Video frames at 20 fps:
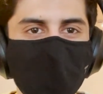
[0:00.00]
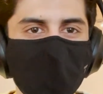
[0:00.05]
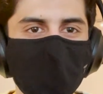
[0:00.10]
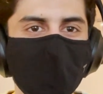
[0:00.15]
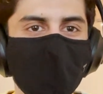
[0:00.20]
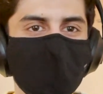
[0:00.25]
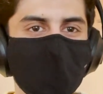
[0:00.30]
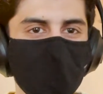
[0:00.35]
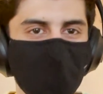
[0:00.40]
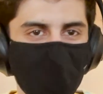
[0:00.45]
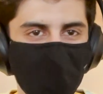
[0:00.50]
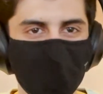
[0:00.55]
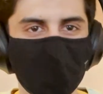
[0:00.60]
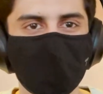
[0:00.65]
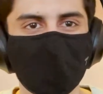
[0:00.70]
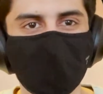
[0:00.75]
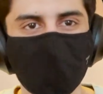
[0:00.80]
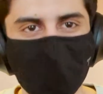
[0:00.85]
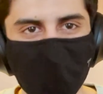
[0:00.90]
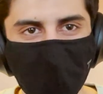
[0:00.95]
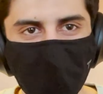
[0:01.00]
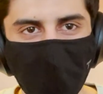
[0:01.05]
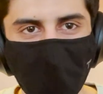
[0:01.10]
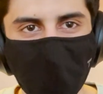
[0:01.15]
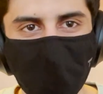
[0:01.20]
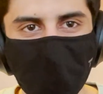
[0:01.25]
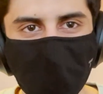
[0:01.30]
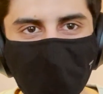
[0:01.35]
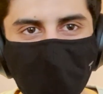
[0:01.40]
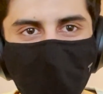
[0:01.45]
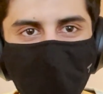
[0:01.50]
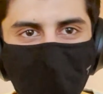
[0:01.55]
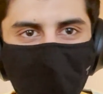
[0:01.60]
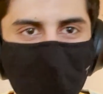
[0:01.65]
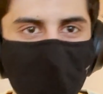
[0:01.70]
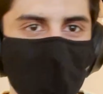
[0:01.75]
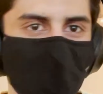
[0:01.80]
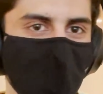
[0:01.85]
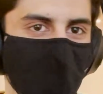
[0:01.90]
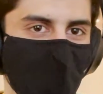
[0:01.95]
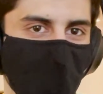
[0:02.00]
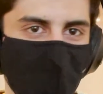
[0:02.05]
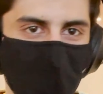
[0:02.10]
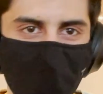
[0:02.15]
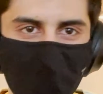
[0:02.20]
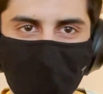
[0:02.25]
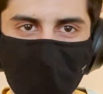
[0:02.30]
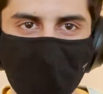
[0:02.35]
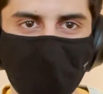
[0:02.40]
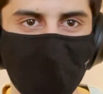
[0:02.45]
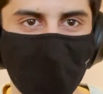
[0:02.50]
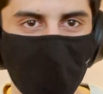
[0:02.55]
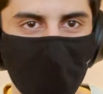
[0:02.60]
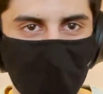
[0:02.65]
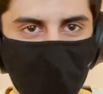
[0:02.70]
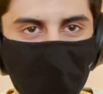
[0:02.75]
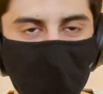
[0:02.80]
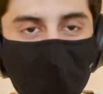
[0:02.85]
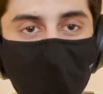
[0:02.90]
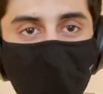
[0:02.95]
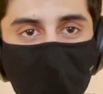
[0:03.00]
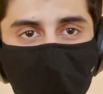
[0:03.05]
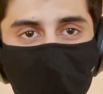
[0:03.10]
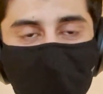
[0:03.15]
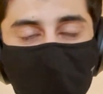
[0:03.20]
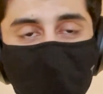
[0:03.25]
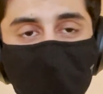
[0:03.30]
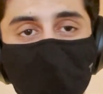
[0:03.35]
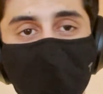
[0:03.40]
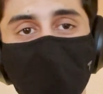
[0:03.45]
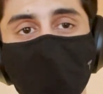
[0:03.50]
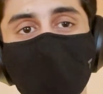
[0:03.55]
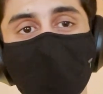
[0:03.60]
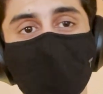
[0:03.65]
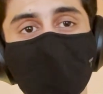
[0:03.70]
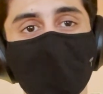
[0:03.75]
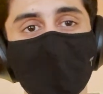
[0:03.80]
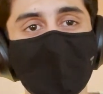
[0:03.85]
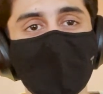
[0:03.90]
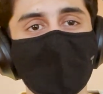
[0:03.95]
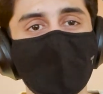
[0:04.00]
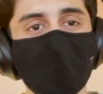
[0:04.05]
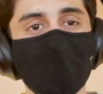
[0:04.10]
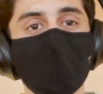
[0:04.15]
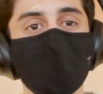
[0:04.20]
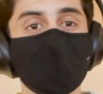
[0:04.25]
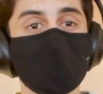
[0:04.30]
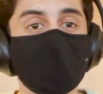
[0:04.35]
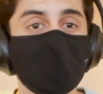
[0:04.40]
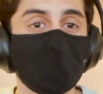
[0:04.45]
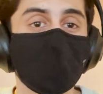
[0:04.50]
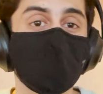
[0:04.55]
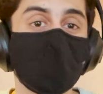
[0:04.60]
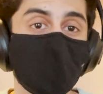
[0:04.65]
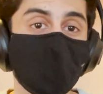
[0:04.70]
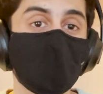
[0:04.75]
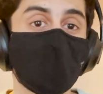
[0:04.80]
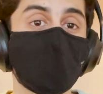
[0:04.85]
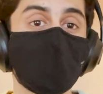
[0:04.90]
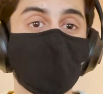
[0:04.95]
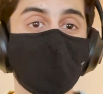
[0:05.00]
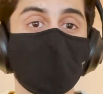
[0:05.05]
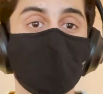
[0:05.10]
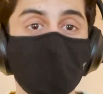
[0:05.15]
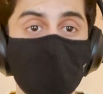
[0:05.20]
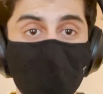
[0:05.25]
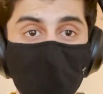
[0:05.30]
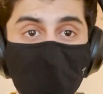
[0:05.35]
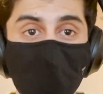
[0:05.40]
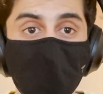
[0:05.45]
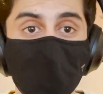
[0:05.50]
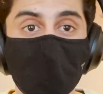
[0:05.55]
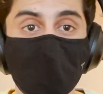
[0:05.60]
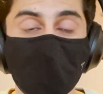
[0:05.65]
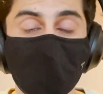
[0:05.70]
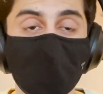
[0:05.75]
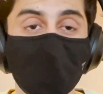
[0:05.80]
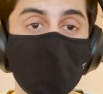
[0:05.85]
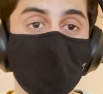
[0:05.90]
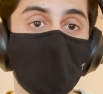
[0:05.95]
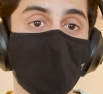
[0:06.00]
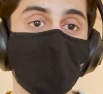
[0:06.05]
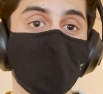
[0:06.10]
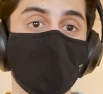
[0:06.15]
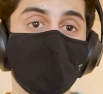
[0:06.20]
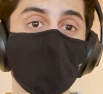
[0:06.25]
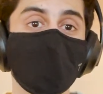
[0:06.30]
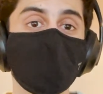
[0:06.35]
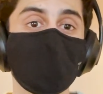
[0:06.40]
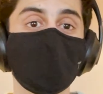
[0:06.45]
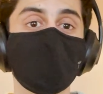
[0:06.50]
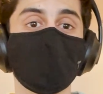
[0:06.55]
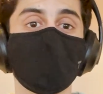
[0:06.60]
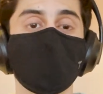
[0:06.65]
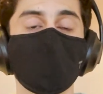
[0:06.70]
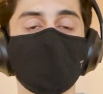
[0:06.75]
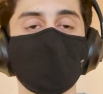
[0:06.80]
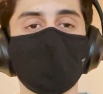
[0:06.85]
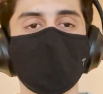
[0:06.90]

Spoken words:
exporter of crude oil or gas as well. But still people think that we are really,